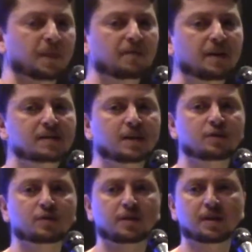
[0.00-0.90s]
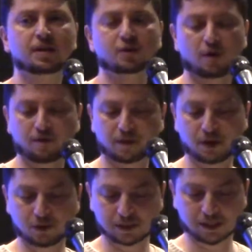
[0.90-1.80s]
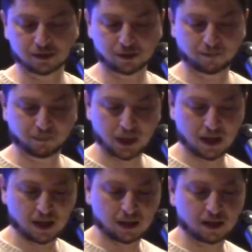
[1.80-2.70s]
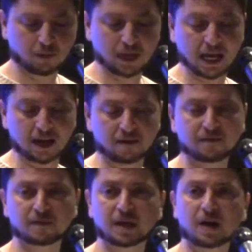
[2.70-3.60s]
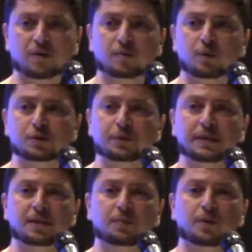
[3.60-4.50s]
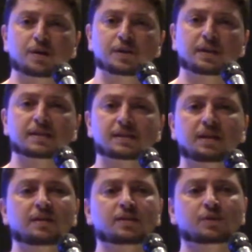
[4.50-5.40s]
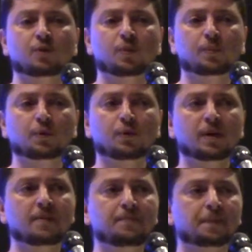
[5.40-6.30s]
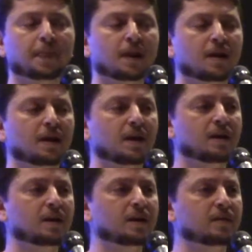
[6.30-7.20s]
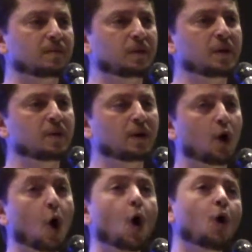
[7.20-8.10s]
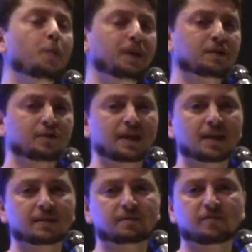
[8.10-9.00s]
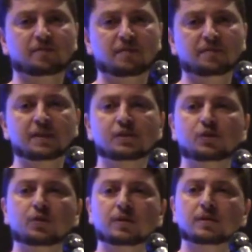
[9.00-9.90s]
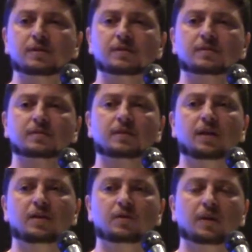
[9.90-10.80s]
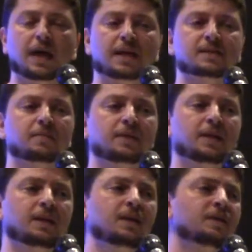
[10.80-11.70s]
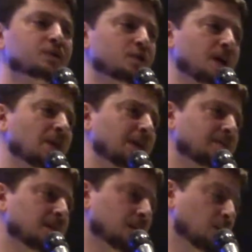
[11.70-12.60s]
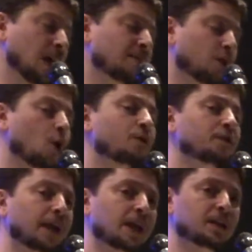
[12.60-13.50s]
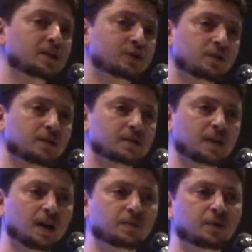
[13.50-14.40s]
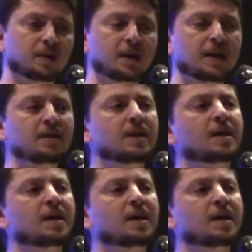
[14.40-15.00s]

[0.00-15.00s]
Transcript: feeds into the needs of the youth center. Then we have our most recent project, the Sunday school program. We were hoping to get 50 students, as a beginning. Today we have over 80 students, alhamdulillah,